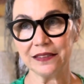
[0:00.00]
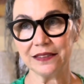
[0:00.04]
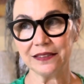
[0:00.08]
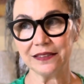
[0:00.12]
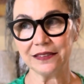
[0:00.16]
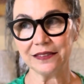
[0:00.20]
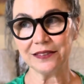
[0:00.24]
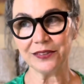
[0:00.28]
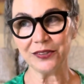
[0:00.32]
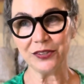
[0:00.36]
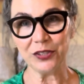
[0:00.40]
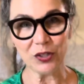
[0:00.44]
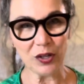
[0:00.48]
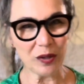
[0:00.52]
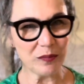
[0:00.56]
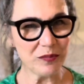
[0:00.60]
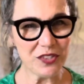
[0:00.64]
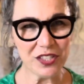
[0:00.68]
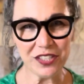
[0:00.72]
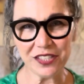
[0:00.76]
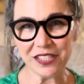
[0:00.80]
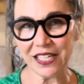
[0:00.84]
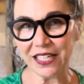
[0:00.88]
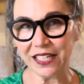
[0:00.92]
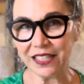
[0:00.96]
So, you know, I'm
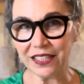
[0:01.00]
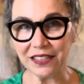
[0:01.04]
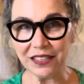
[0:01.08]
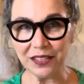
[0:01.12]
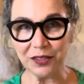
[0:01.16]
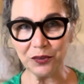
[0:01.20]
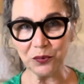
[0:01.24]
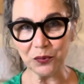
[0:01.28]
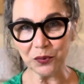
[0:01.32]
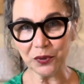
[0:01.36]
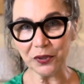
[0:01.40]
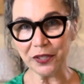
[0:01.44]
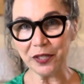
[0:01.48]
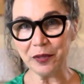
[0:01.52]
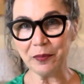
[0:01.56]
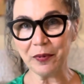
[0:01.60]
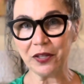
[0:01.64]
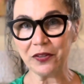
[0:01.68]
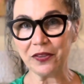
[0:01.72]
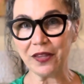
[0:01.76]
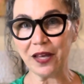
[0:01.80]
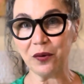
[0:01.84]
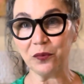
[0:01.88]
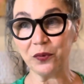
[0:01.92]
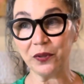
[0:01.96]
just like a little worried about
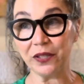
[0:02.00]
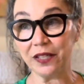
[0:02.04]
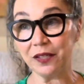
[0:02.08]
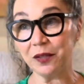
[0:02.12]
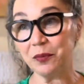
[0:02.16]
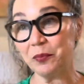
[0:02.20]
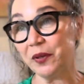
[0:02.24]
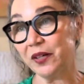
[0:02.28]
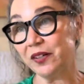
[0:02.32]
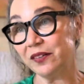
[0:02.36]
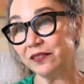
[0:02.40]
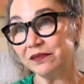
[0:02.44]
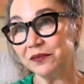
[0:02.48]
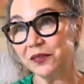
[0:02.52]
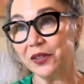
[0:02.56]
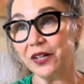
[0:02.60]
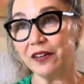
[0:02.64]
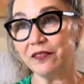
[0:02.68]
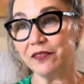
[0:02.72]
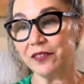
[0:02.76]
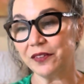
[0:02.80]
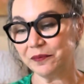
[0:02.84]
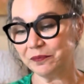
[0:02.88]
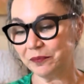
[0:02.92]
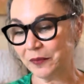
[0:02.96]
that week, but
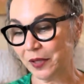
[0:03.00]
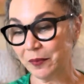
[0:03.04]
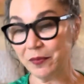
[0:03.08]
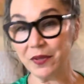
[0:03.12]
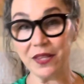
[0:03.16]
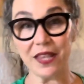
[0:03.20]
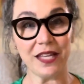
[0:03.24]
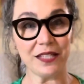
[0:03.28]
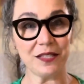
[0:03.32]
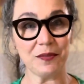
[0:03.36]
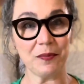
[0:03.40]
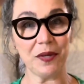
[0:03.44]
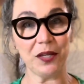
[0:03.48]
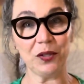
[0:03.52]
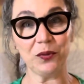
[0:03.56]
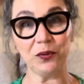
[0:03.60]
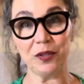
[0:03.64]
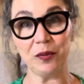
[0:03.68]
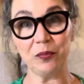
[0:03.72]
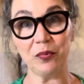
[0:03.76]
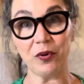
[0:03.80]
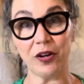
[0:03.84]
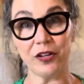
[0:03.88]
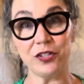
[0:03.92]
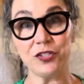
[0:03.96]
whatever. Maybe that's my only
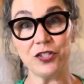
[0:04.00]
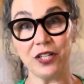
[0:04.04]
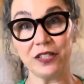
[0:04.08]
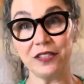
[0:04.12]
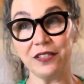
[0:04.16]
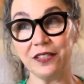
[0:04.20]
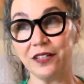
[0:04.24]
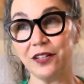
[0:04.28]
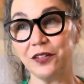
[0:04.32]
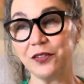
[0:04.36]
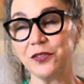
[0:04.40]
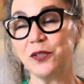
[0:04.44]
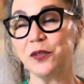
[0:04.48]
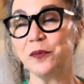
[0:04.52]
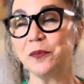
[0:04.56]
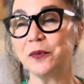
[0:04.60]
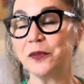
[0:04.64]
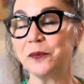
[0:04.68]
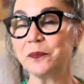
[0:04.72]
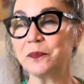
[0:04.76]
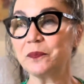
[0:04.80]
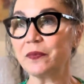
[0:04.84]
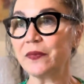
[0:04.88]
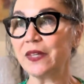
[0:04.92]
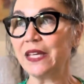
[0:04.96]
project in October.
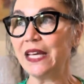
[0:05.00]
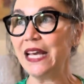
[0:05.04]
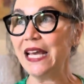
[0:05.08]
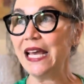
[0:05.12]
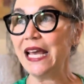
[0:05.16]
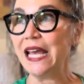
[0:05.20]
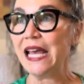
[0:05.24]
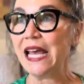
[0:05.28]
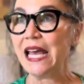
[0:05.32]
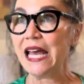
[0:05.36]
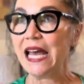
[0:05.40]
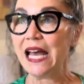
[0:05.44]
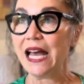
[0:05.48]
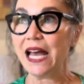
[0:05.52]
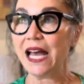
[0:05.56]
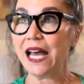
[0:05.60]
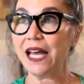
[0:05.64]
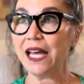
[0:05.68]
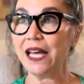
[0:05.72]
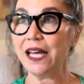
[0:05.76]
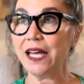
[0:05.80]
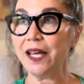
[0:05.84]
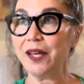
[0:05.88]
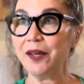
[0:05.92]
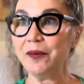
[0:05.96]

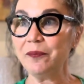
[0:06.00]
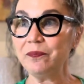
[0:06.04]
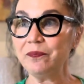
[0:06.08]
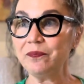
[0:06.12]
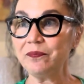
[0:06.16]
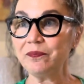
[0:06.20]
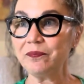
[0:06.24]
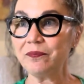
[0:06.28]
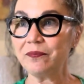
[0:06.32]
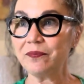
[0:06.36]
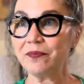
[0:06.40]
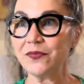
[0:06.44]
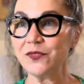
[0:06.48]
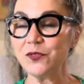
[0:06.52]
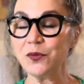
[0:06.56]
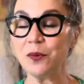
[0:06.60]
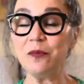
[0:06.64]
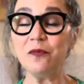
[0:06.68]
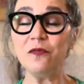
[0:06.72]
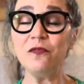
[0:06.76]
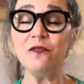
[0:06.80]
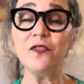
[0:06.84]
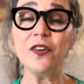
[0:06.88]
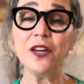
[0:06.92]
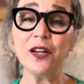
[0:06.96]
So I'm
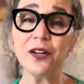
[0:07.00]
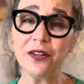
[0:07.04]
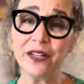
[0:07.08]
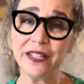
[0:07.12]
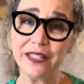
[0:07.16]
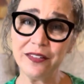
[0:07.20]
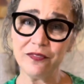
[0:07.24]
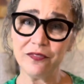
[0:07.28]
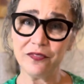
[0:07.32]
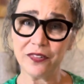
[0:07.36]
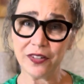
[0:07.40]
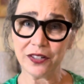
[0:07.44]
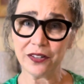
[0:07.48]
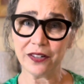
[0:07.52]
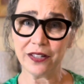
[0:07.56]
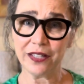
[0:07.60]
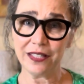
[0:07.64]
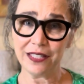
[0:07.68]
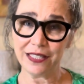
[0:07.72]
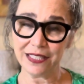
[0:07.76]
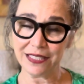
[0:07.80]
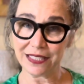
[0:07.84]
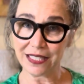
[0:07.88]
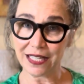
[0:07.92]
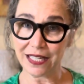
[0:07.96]
very, very
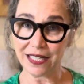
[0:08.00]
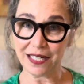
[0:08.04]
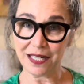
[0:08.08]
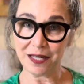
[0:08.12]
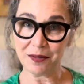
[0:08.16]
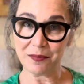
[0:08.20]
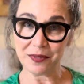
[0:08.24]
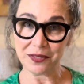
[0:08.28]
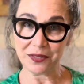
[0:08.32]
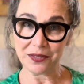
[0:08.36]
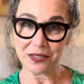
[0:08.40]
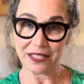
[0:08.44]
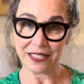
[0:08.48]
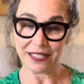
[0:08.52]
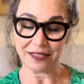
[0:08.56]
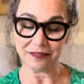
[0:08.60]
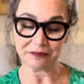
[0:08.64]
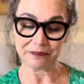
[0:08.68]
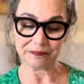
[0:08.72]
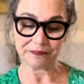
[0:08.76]
excited about that.